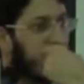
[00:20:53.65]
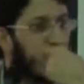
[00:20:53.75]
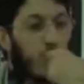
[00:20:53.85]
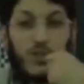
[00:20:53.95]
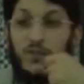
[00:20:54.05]

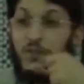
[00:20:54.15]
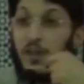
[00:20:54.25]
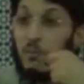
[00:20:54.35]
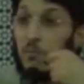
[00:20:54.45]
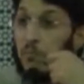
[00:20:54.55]
short
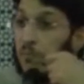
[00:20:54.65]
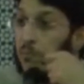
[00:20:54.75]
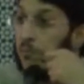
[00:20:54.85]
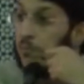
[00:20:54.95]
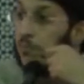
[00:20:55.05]
film.
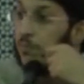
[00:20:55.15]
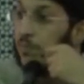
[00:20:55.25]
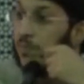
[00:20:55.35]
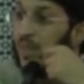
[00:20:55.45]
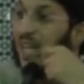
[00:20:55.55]

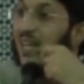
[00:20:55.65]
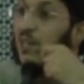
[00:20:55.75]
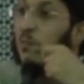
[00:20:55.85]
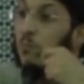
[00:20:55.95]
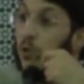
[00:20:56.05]
It
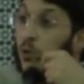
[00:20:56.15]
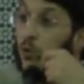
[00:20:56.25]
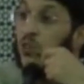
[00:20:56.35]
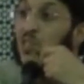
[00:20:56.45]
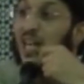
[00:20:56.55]
is
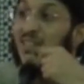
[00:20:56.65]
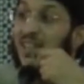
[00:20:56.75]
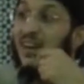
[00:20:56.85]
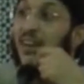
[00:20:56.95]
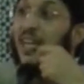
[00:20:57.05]
pure
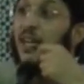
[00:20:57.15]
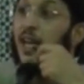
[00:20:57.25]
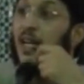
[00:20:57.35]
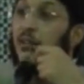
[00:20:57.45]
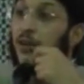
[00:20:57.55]
sectarian
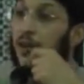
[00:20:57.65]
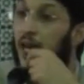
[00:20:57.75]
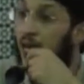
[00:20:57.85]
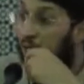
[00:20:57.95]
hatred.